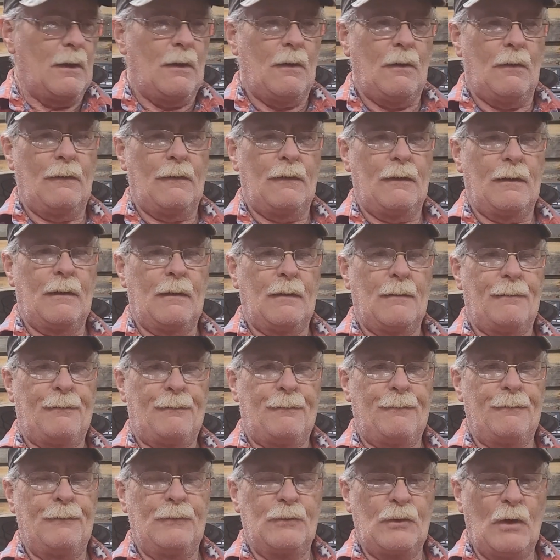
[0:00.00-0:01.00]
on the
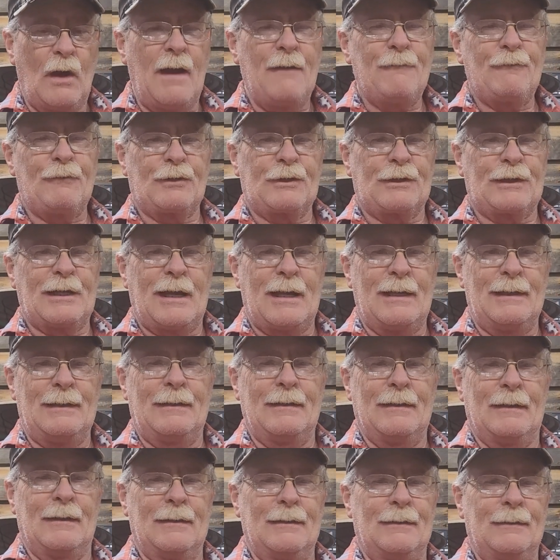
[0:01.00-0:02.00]
driver's side
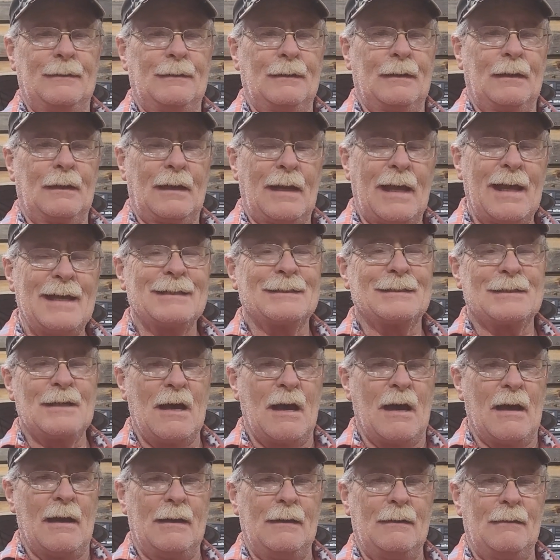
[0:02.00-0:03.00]
done last
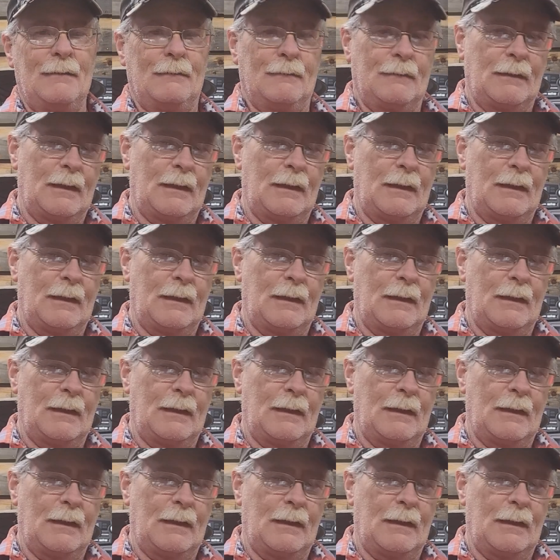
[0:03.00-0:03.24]
night.